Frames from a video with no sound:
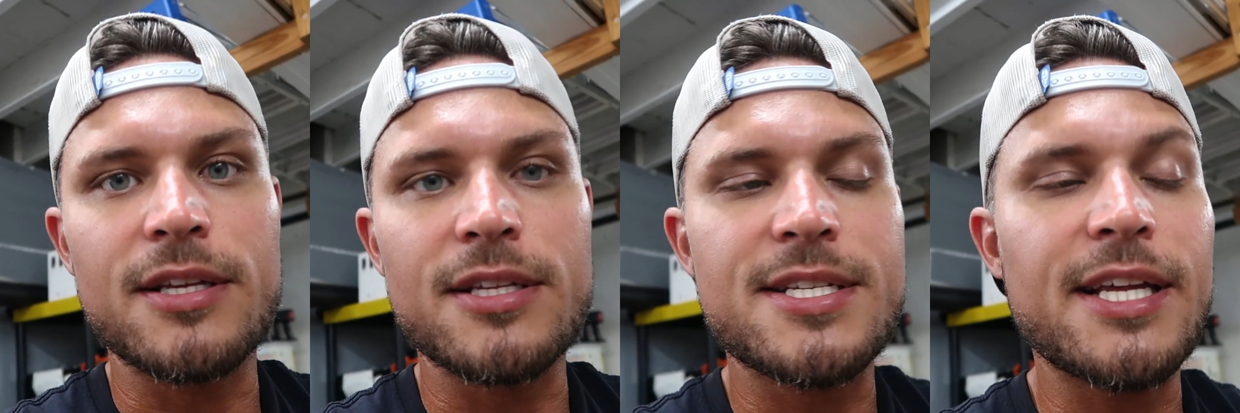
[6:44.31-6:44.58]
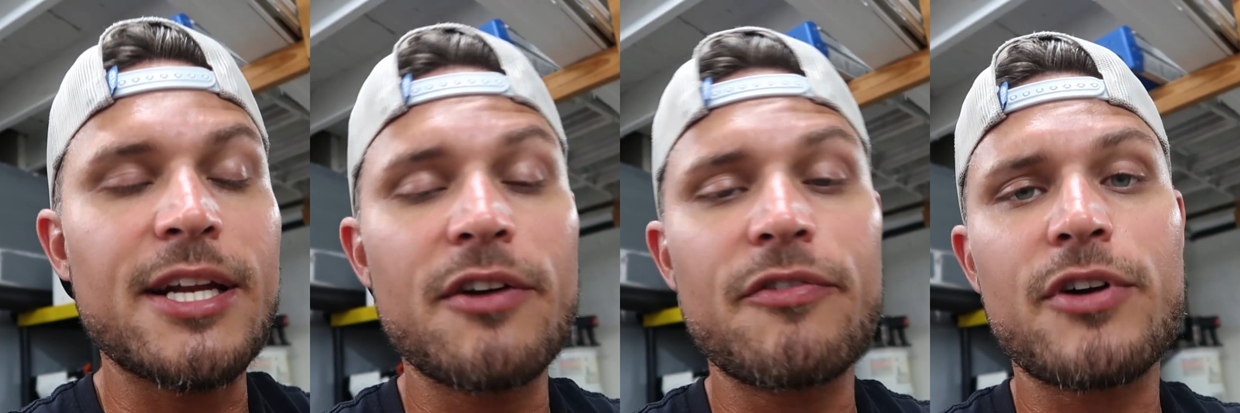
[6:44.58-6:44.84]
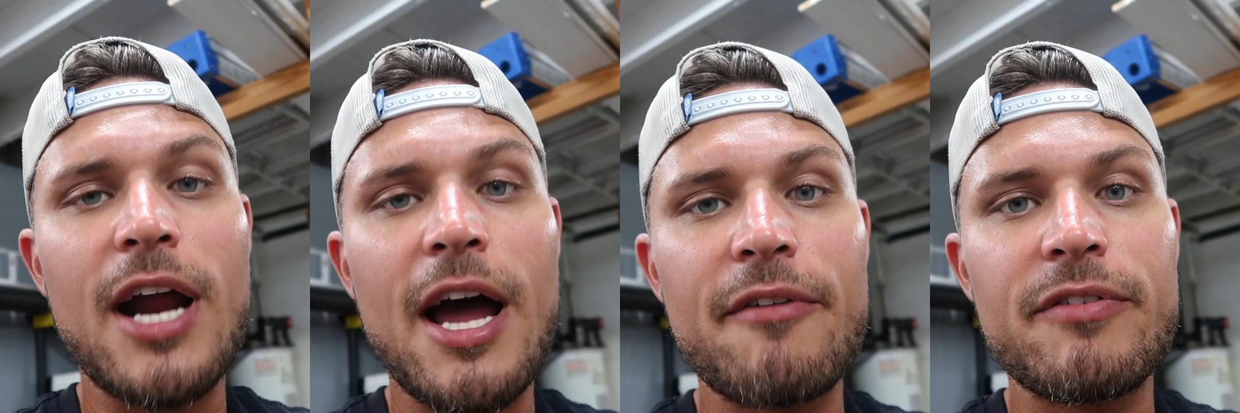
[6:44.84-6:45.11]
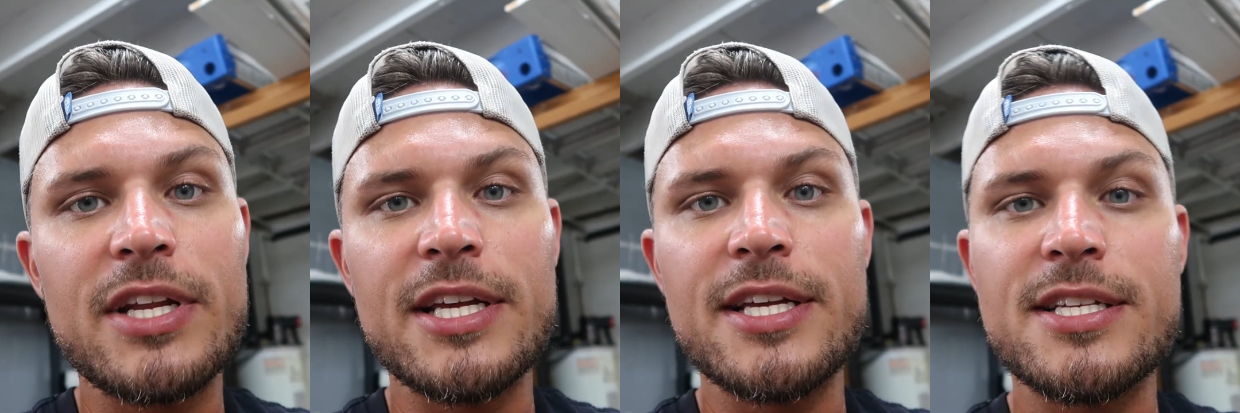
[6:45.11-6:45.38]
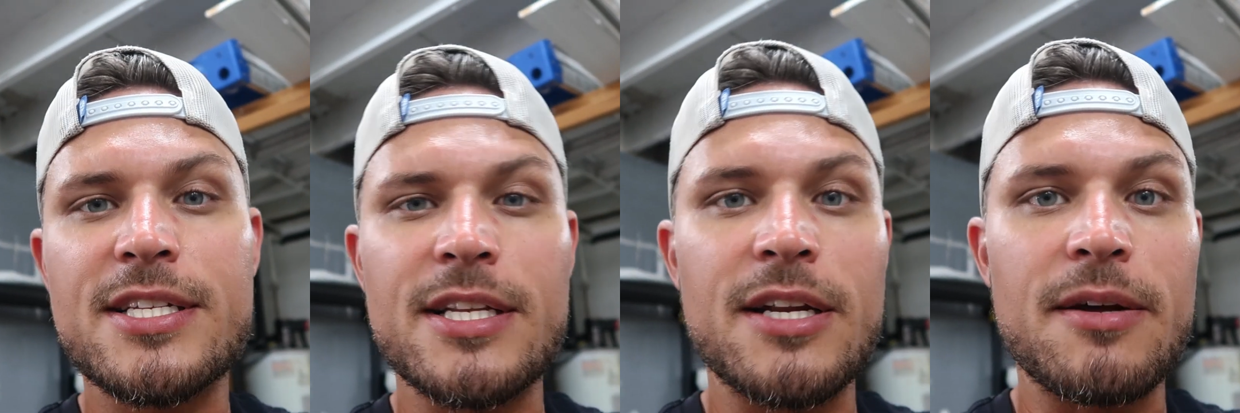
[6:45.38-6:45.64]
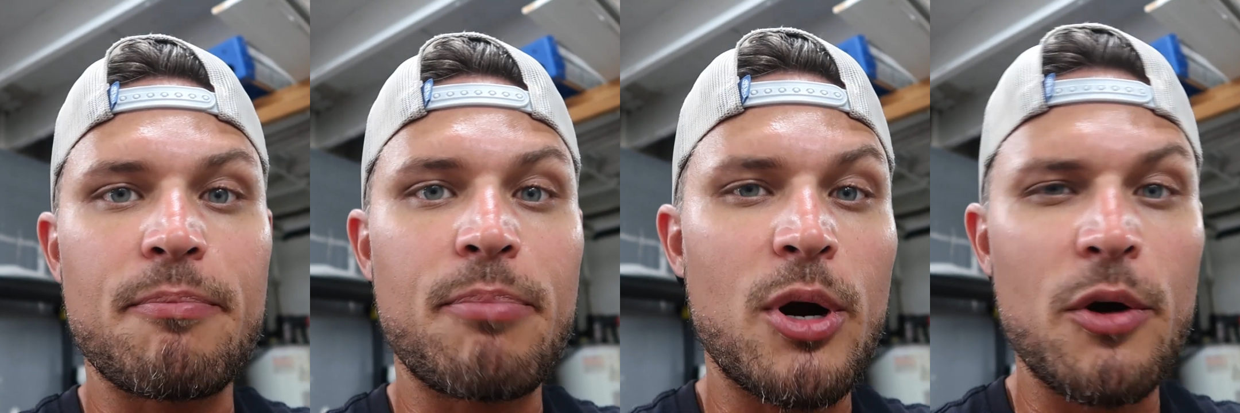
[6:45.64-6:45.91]
The center of gravity is in
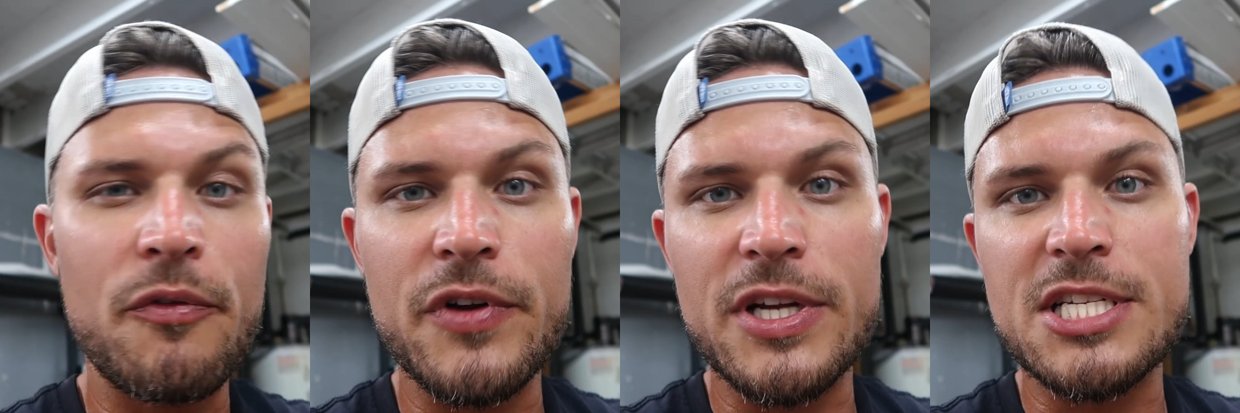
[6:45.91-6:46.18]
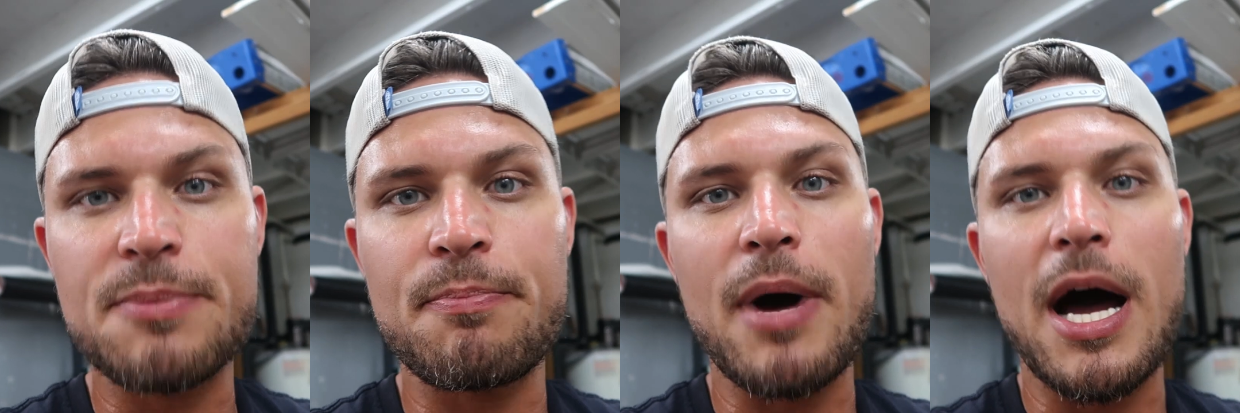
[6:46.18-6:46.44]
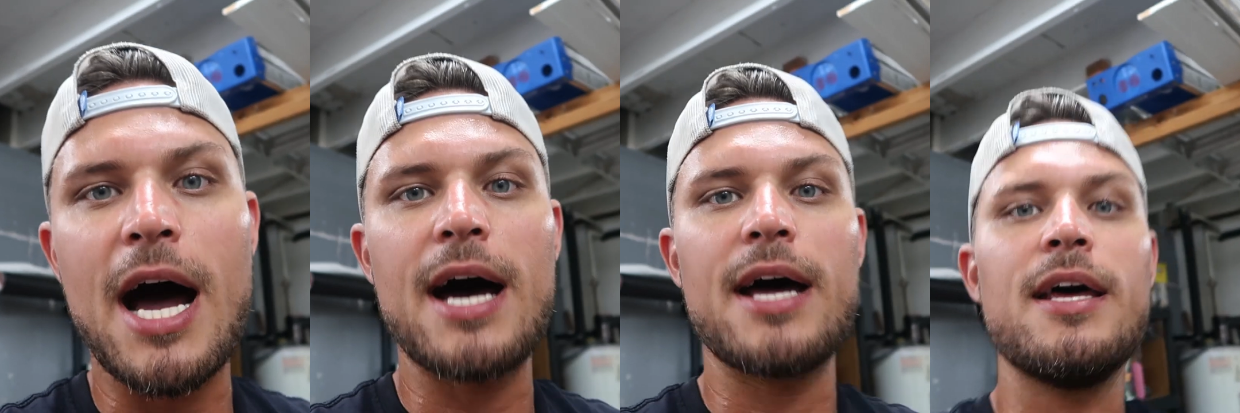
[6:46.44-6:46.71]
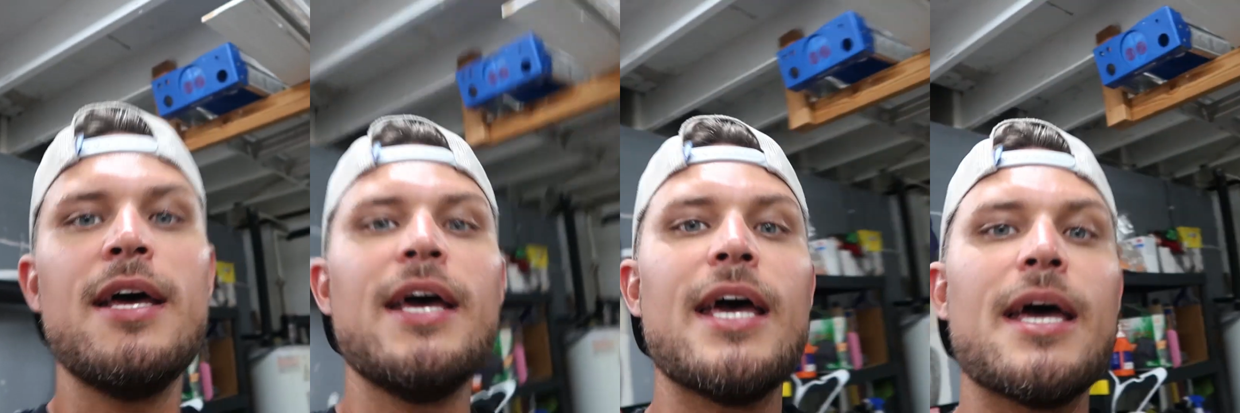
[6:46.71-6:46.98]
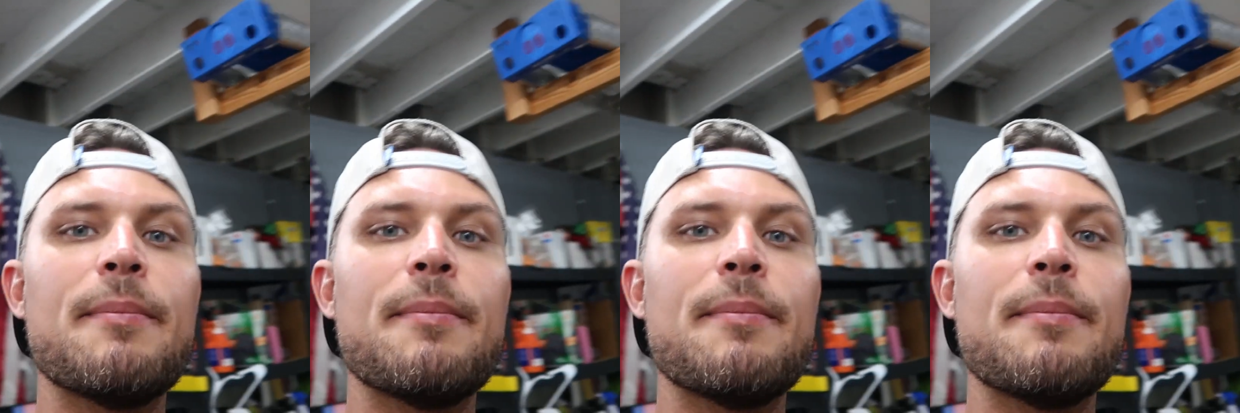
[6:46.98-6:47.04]
a perfect spot.